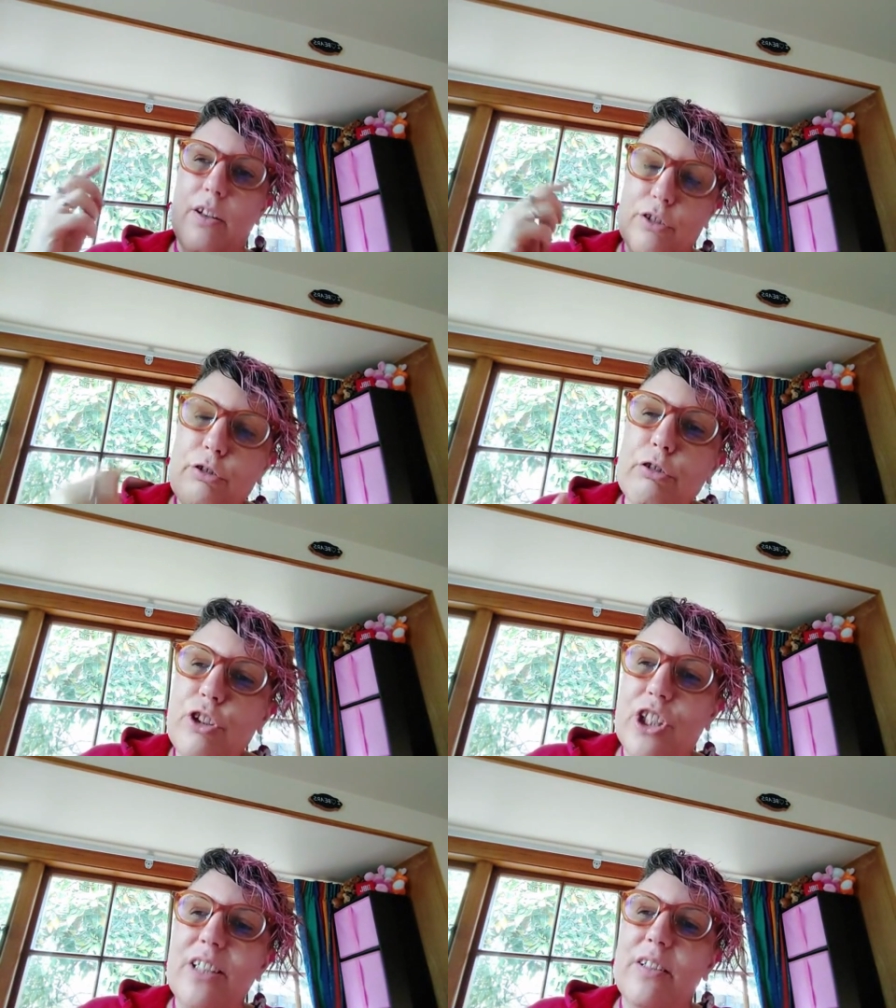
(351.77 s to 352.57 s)
is
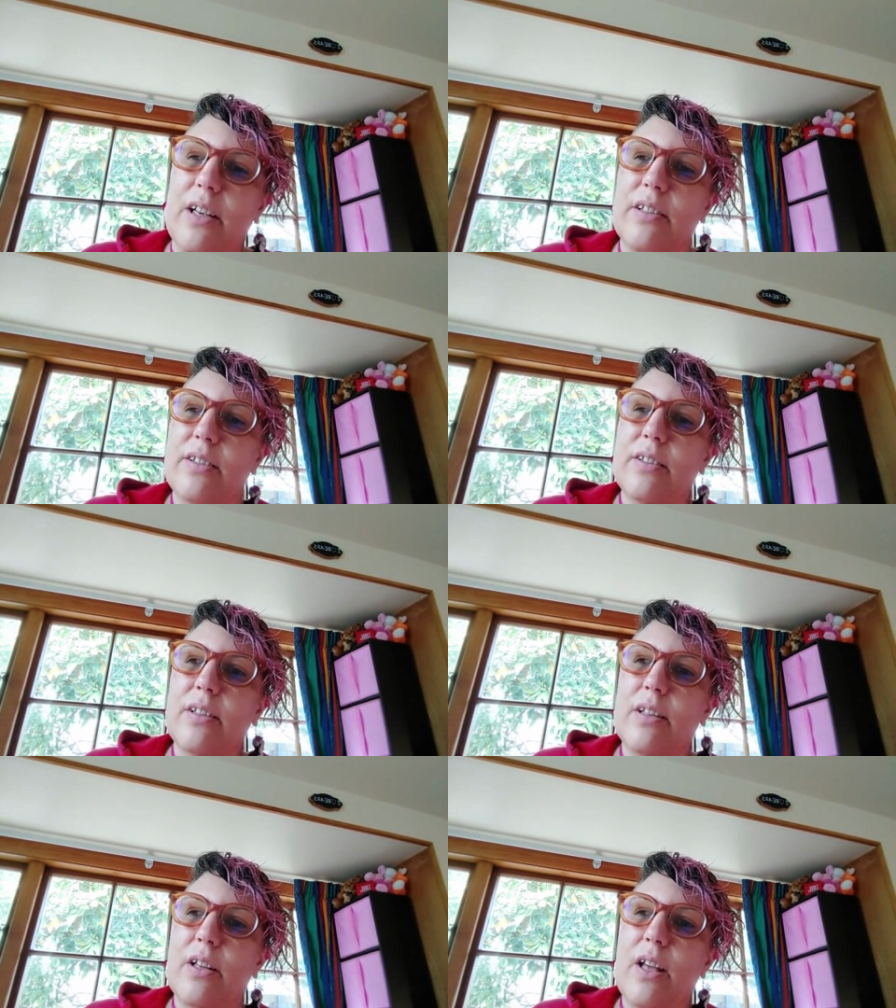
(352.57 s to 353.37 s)
through
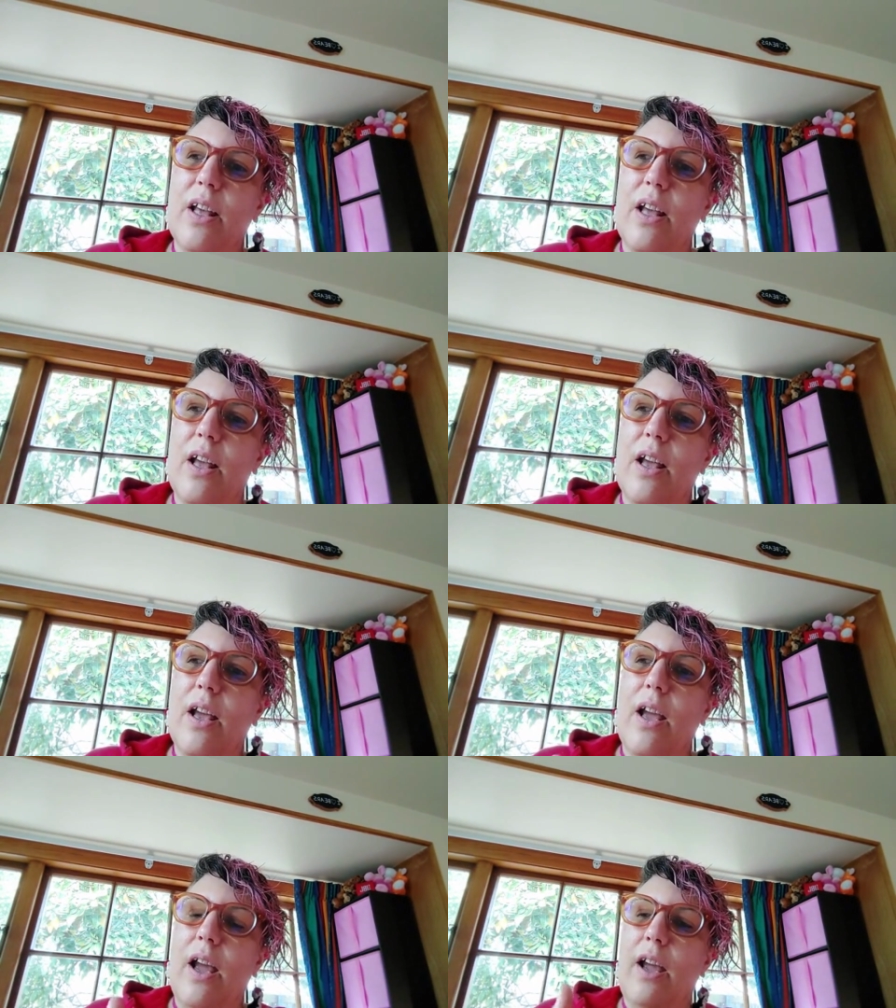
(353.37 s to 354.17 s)
Jesus
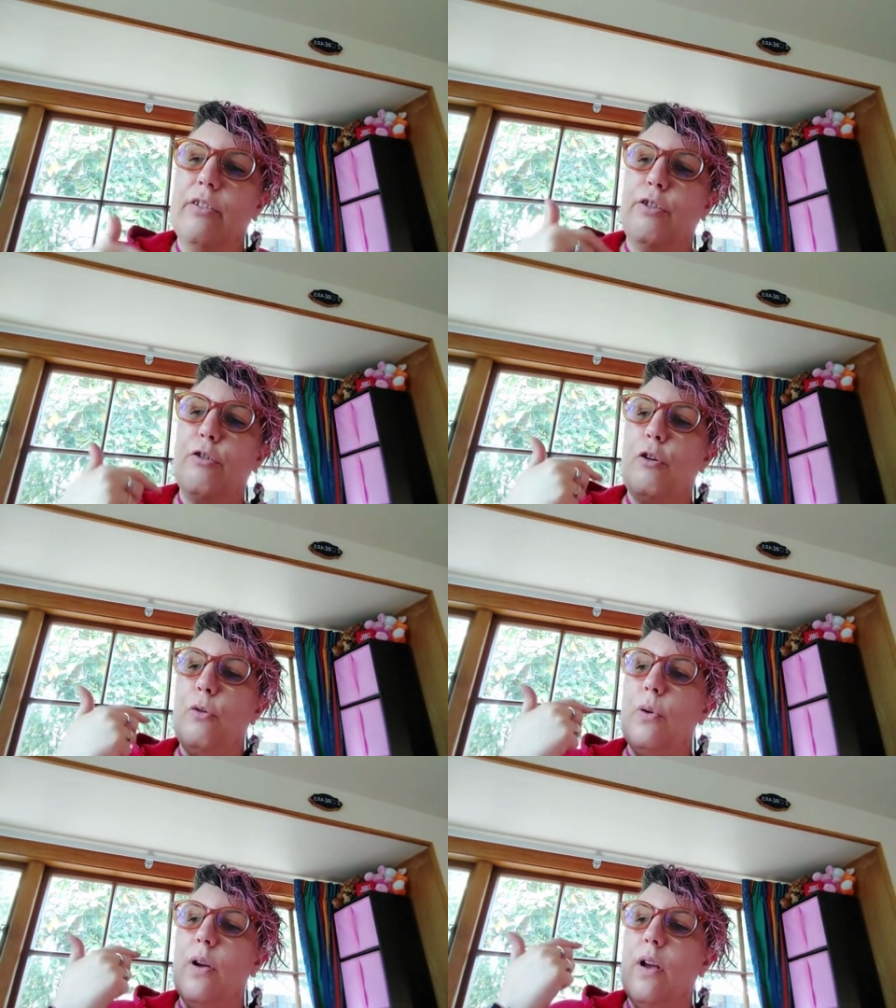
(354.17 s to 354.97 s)
and
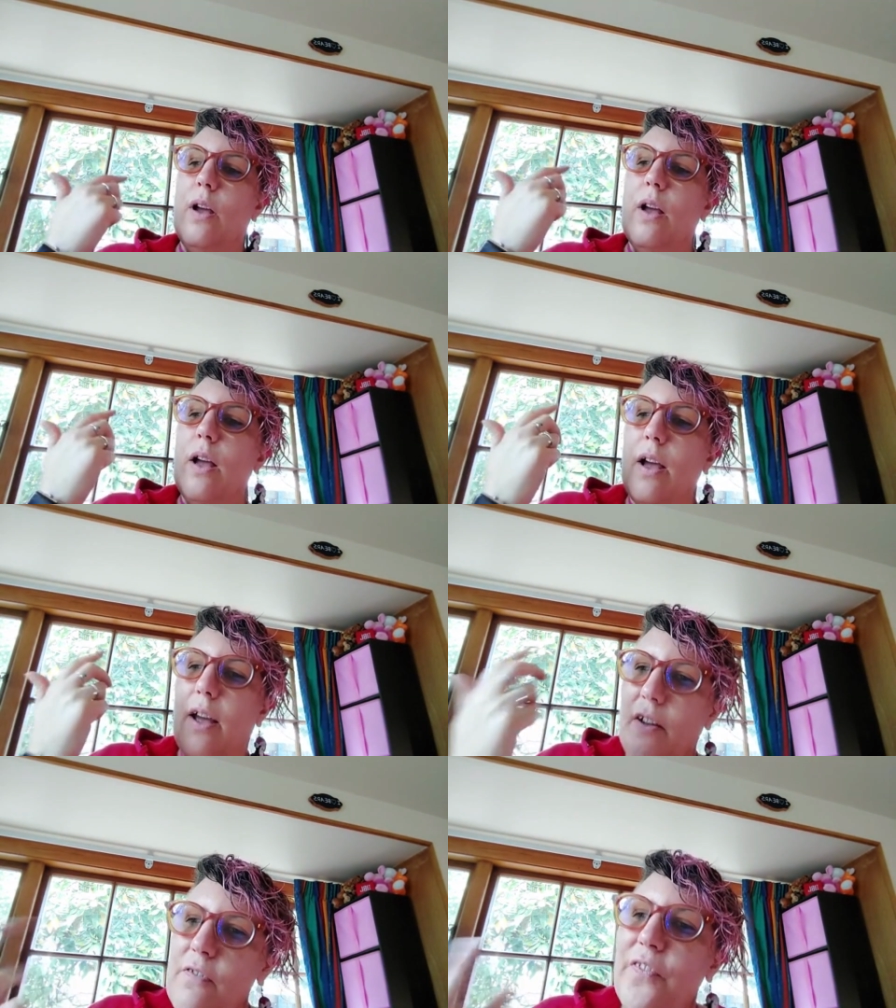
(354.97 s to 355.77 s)
through,
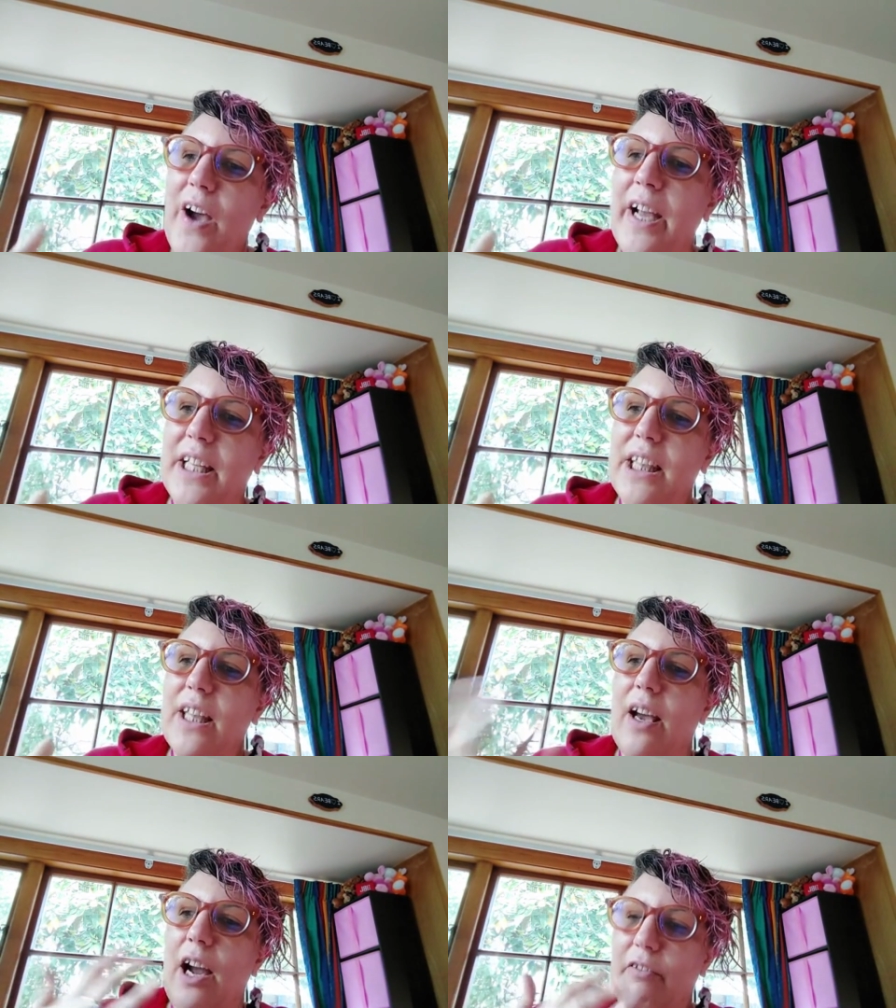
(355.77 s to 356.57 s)
in
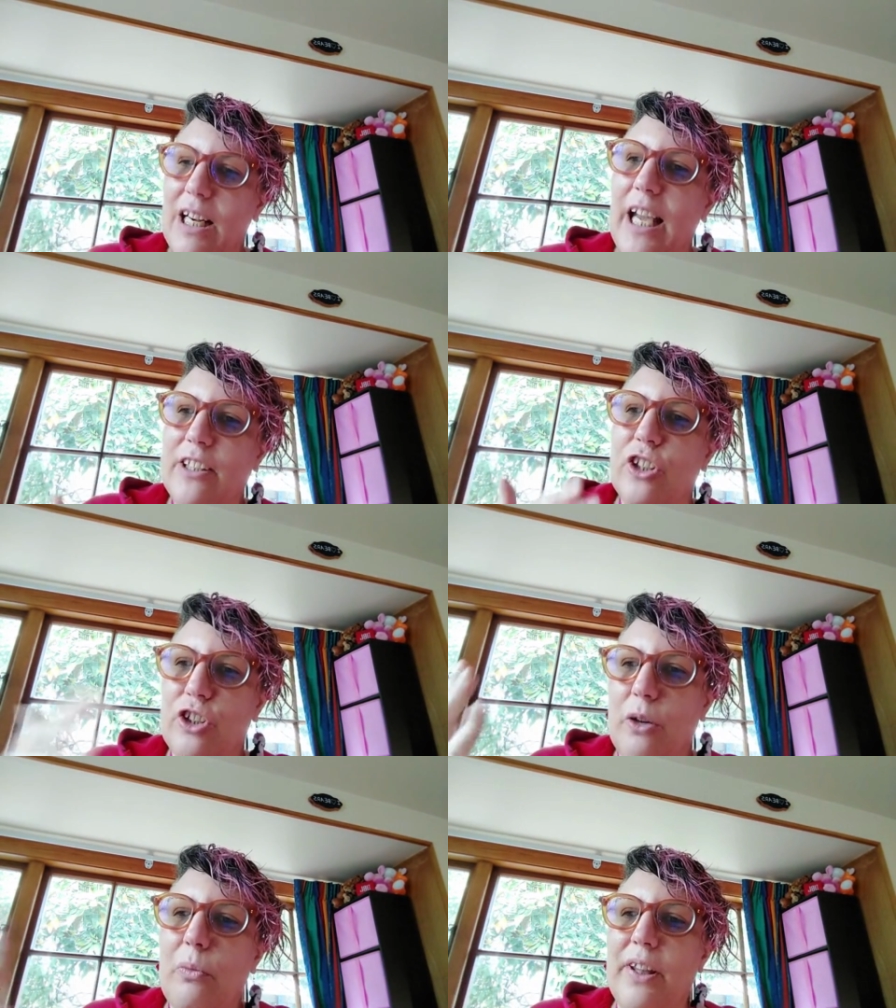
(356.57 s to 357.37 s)
faith, our
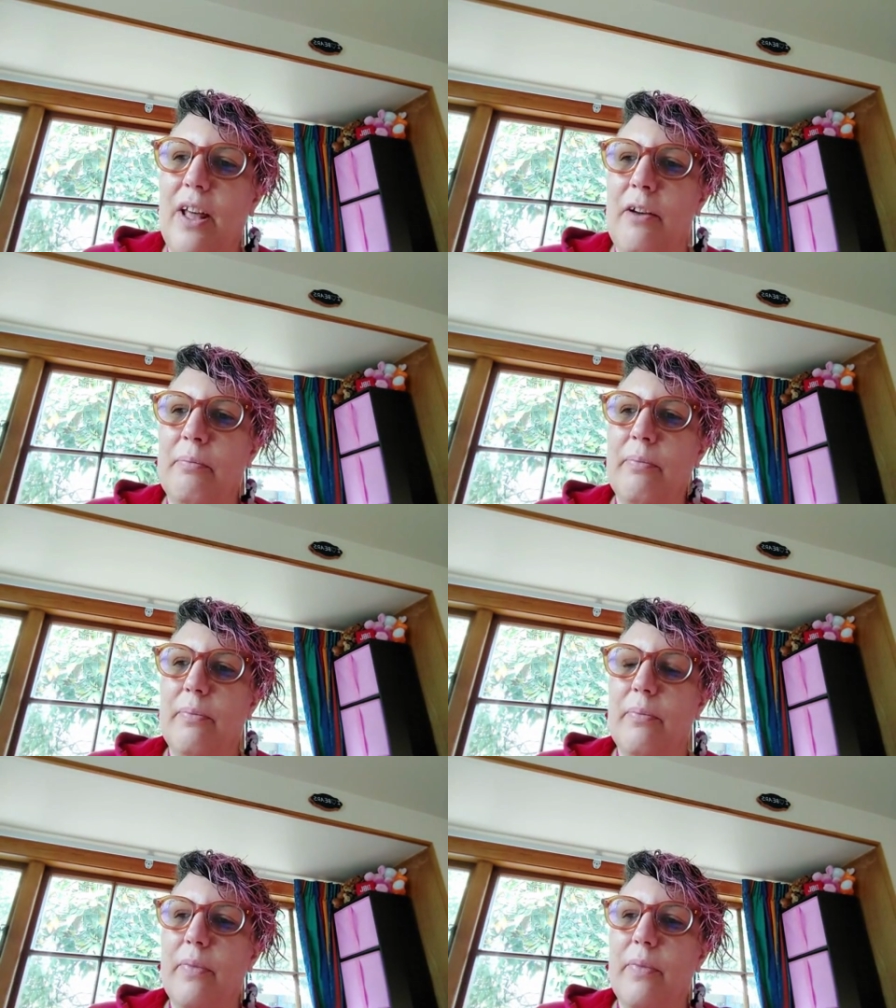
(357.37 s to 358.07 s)
relationship with Him.